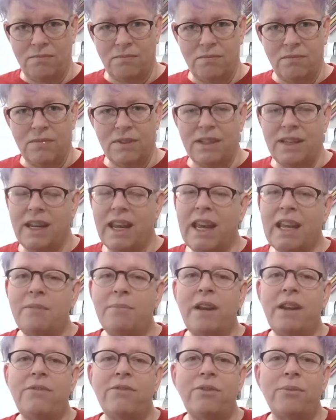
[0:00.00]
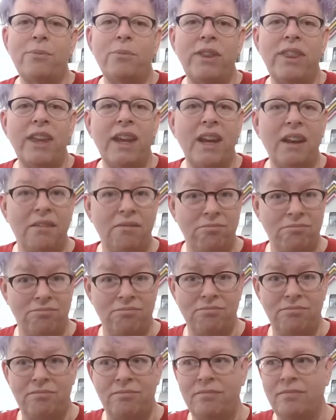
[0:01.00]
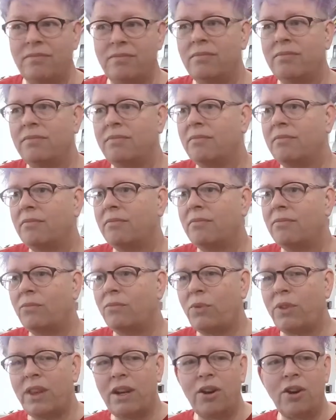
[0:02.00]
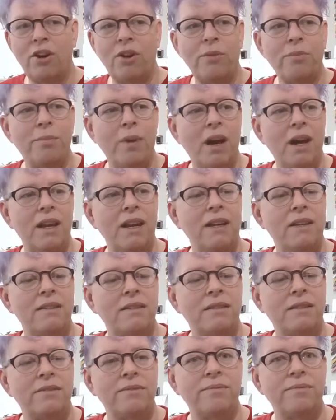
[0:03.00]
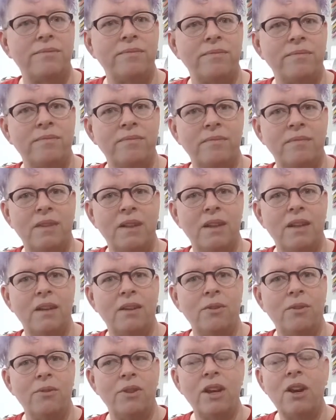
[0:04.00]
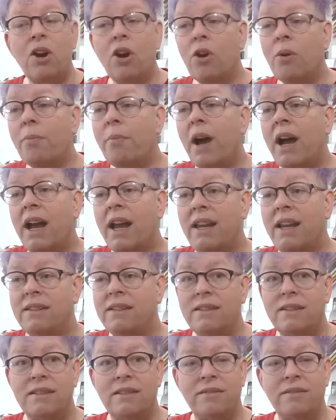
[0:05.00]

It's an enemy from within our own bodies, within our own minds,